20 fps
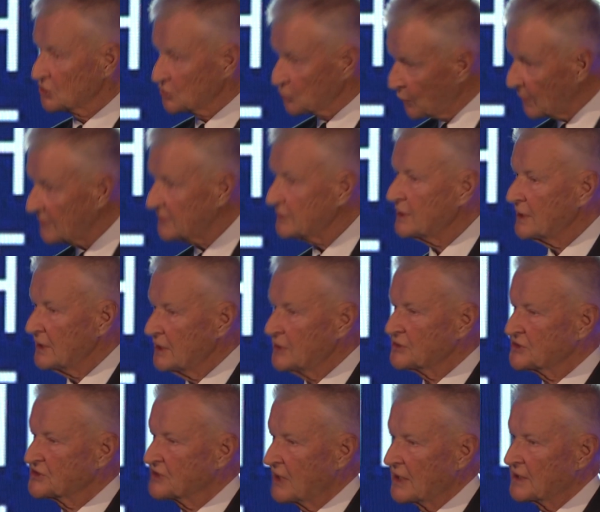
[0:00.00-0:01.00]
Twenty
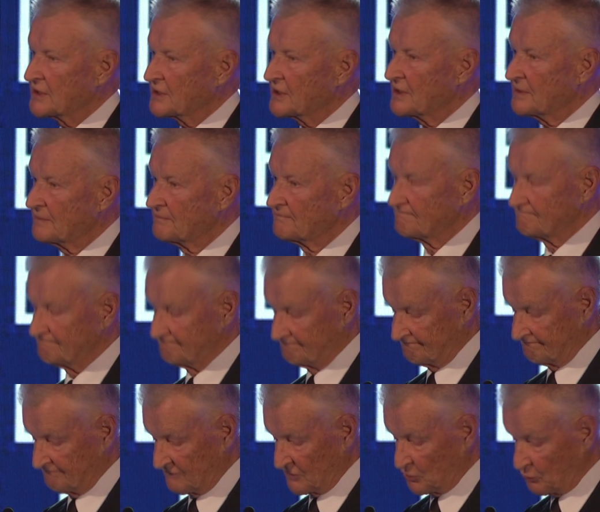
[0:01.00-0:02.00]
years later,
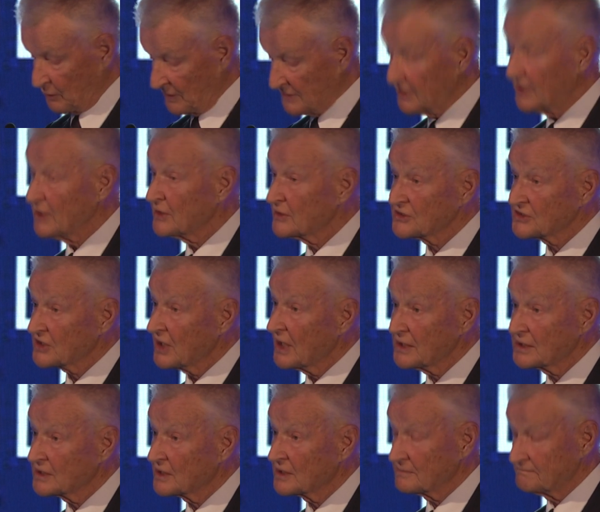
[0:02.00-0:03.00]
20 years
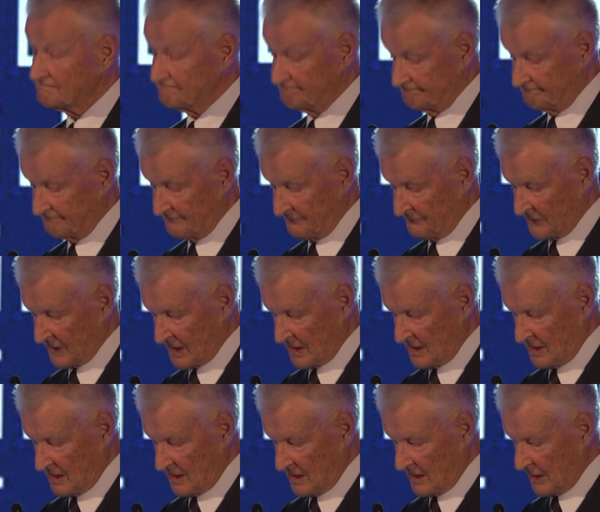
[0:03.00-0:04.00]
later,
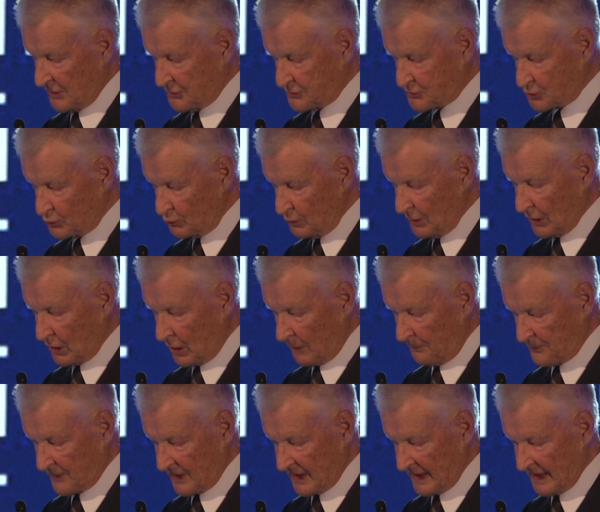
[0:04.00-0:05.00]
a truly
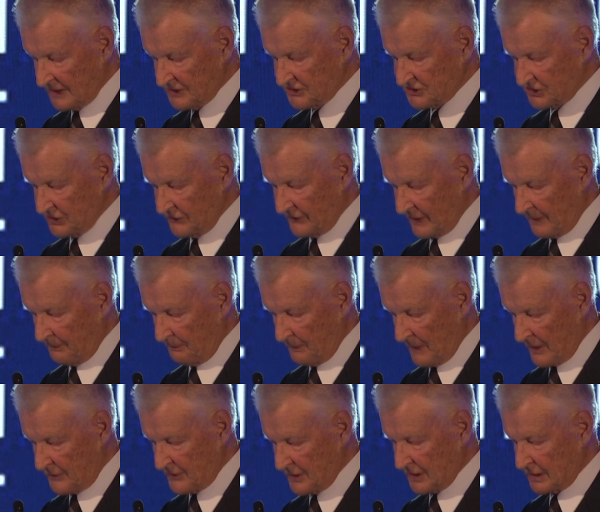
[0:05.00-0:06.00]
comprehensive
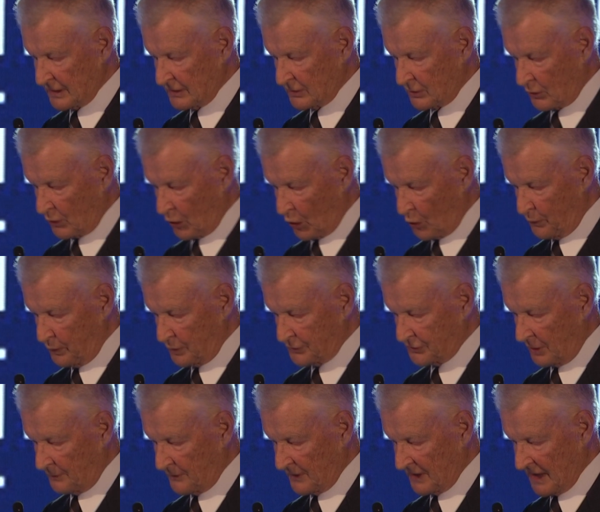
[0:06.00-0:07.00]
American global
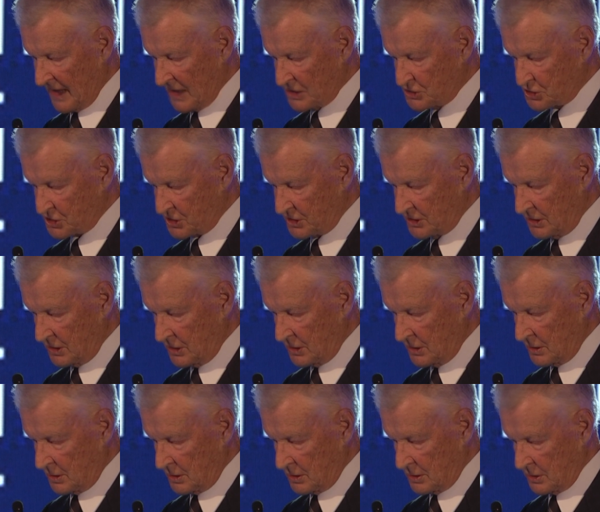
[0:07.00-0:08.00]
domination
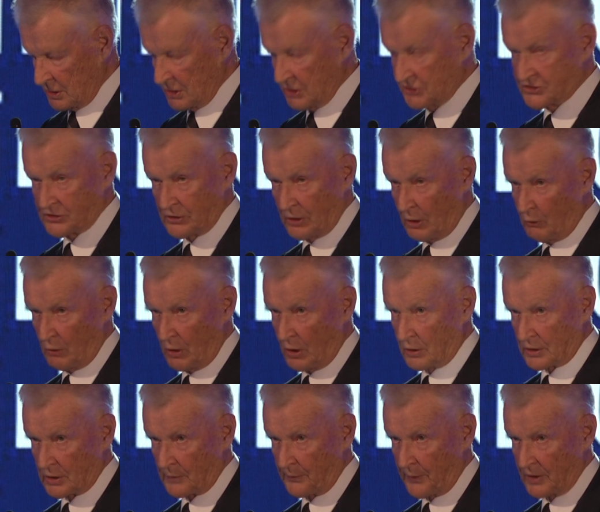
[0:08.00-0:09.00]
is no
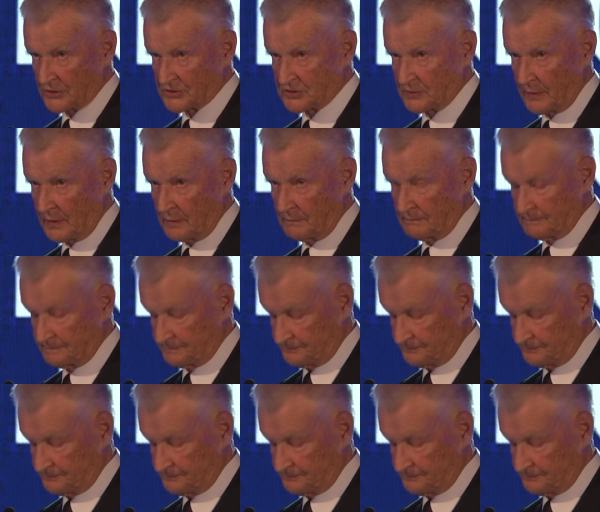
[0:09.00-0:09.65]
longer possible.